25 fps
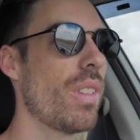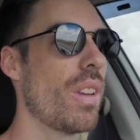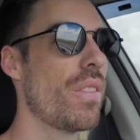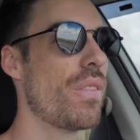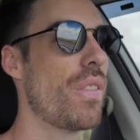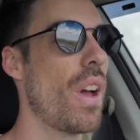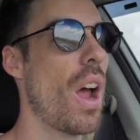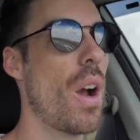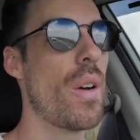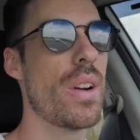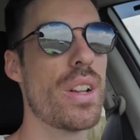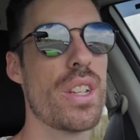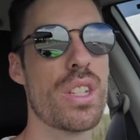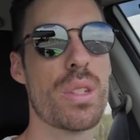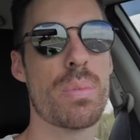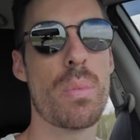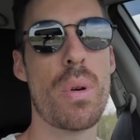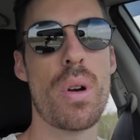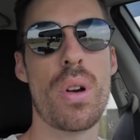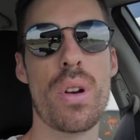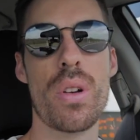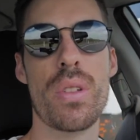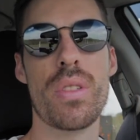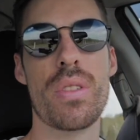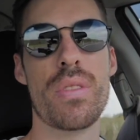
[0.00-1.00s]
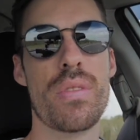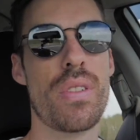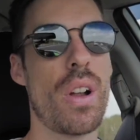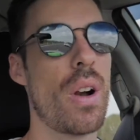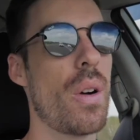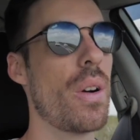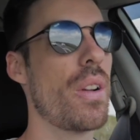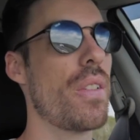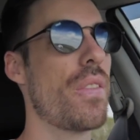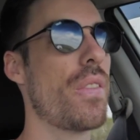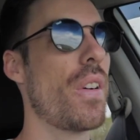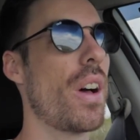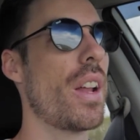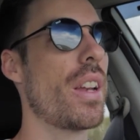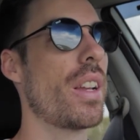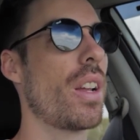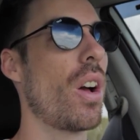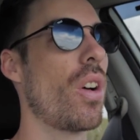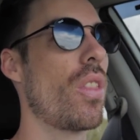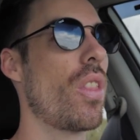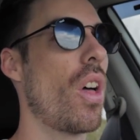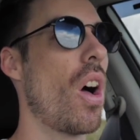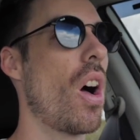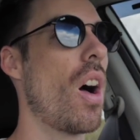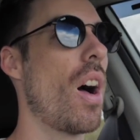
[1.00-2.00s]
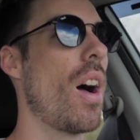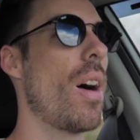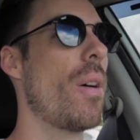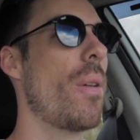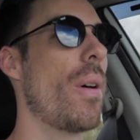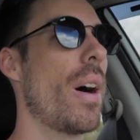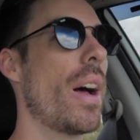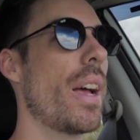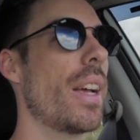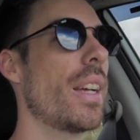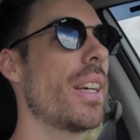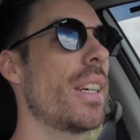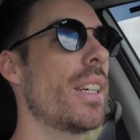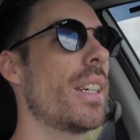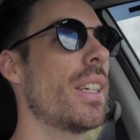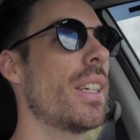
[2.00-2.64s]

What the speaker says: Very smooth, very fun on the highway.